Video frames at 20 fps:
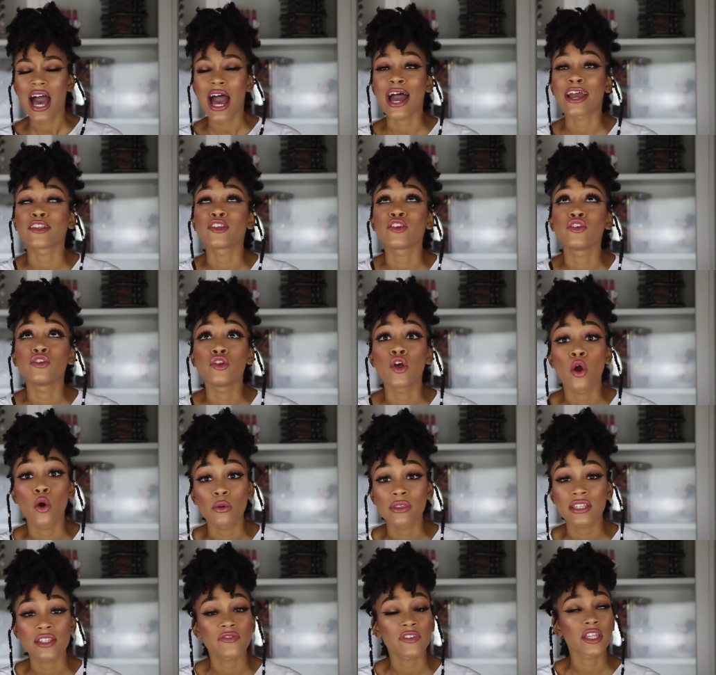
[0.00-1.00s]
I know
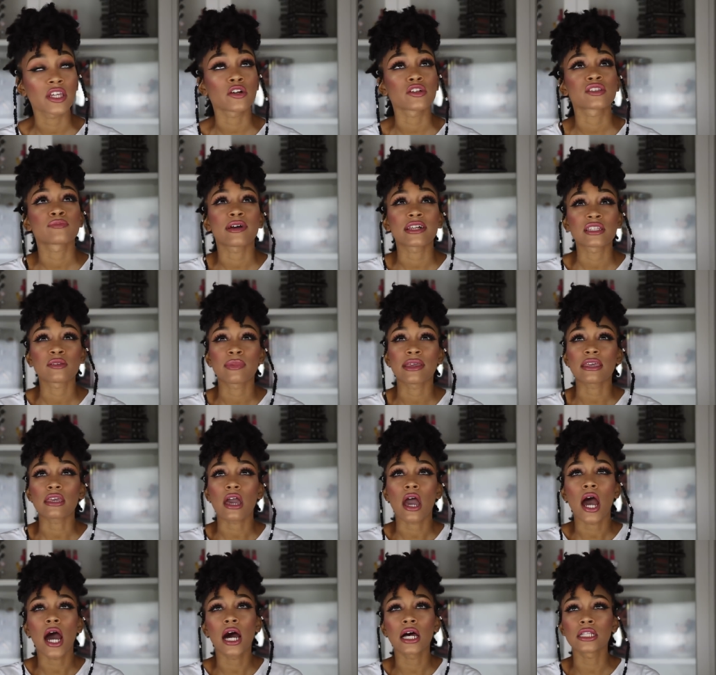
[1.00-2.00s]
this video is about to be
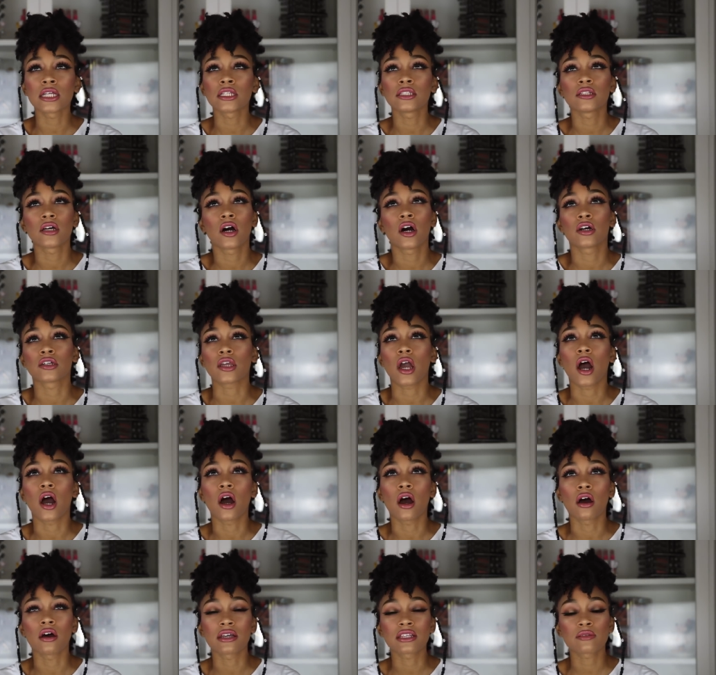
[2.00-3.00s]
hella long,
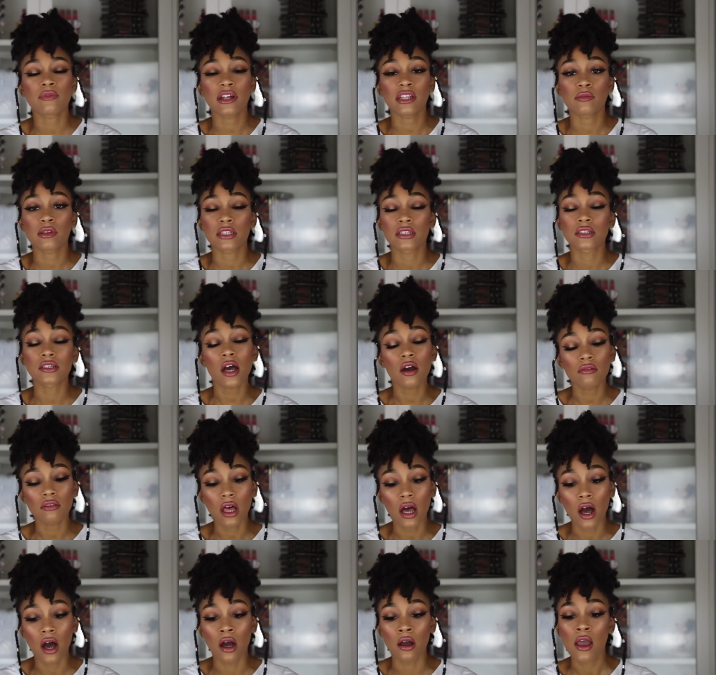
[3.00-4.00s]
y'all. It's about to be so
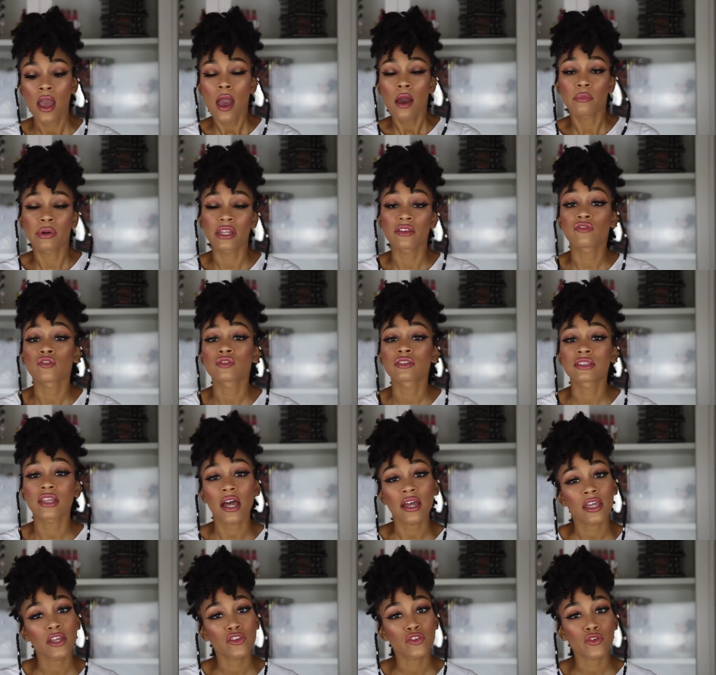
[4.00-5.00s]
long. But if you
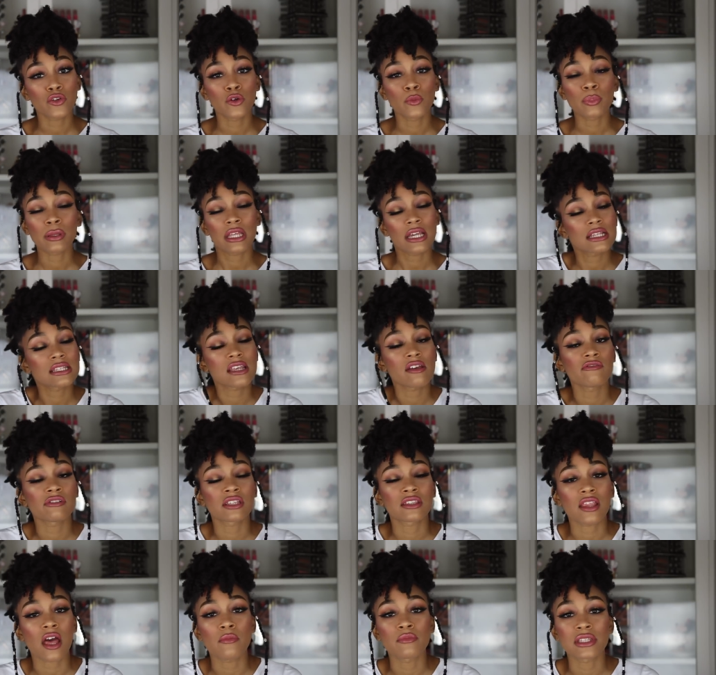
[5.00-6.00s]
stuck it through, please give it
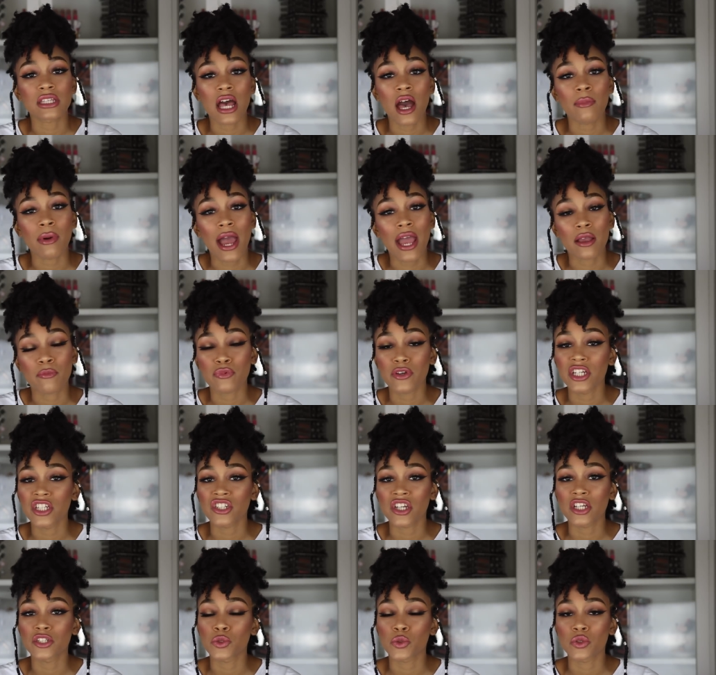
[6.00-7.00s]
a thumbs up. I
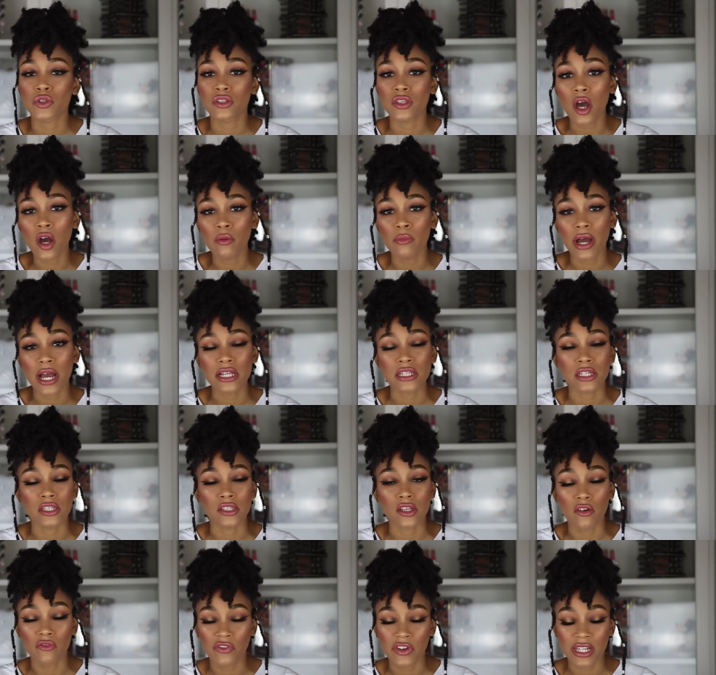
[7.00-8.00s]
appreciate you so much. And
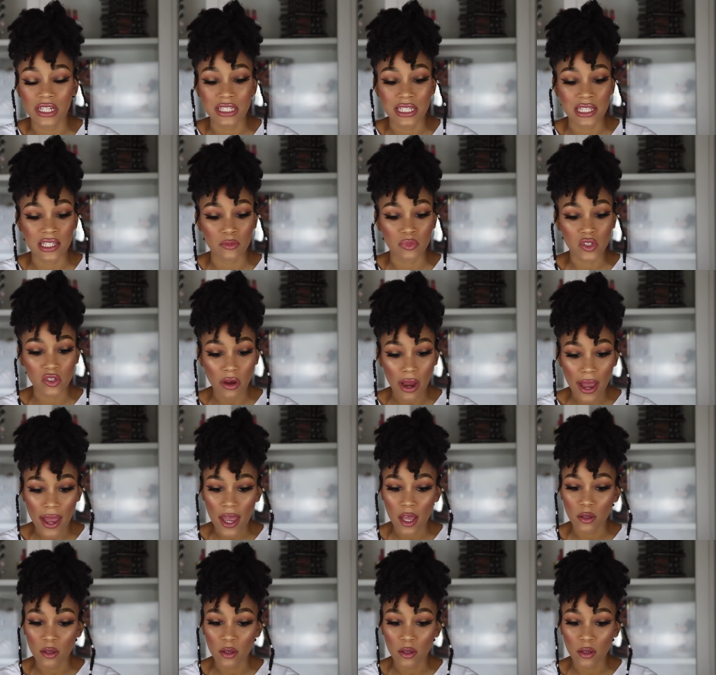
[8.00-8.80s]
don't forget to subscribe.